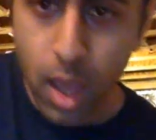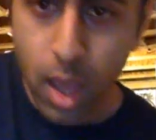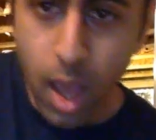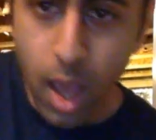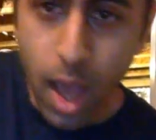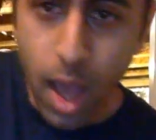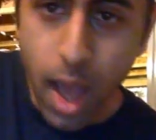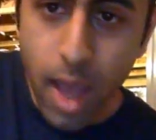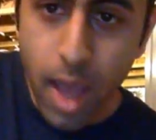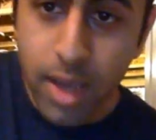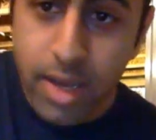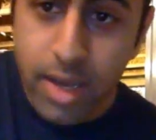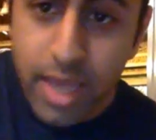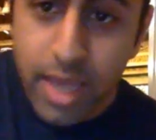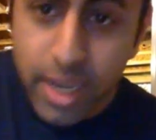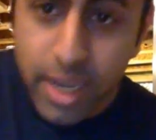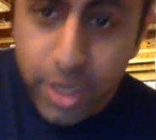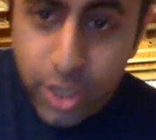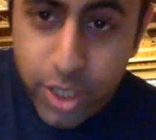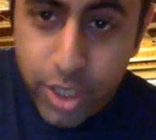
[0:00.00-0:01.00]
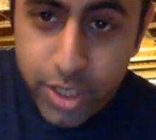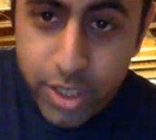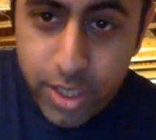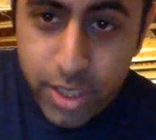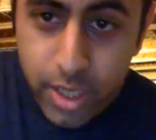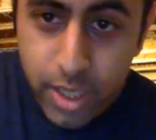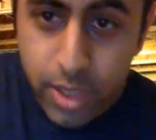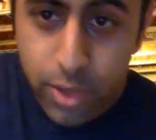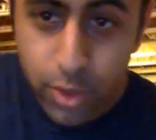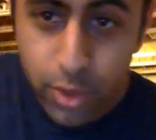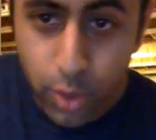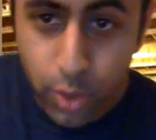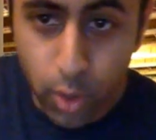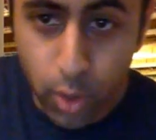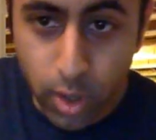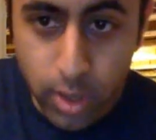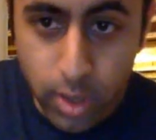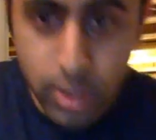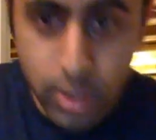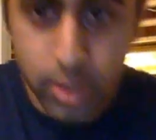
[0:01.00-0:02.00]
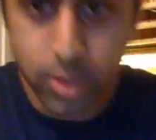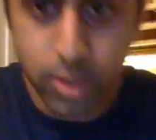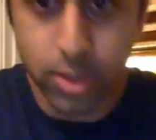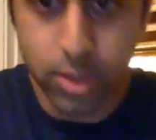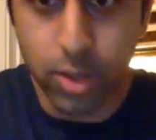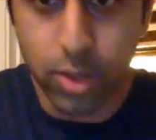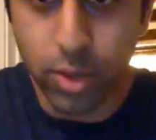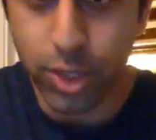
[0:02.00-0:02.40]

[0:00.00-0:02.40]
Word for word: Uh, Nick, she's in New York, so